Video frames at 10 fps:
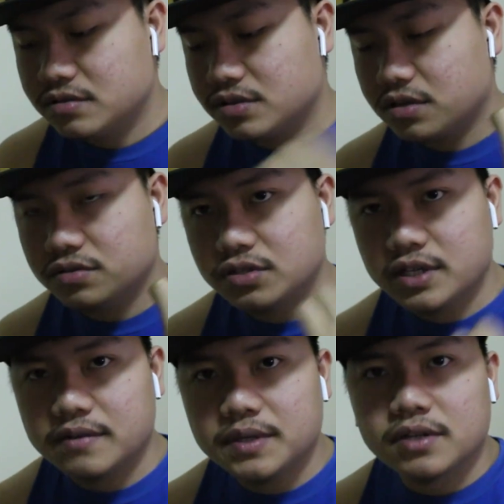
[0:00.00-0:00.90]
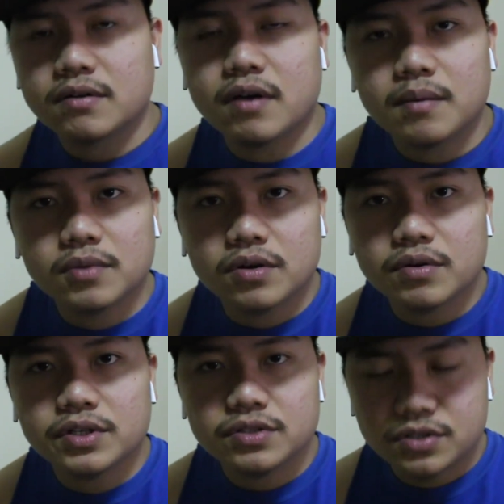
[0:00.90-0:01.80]
So today video I'm
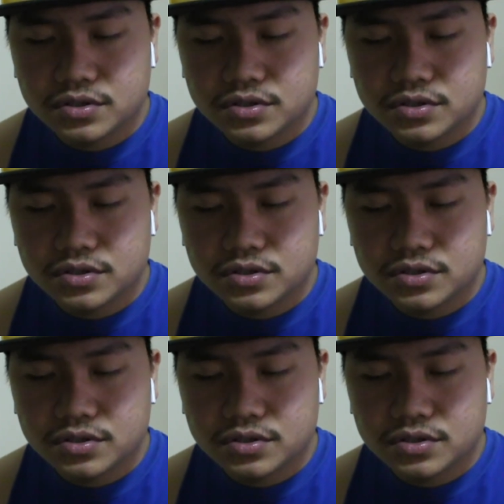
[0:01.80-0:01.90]
going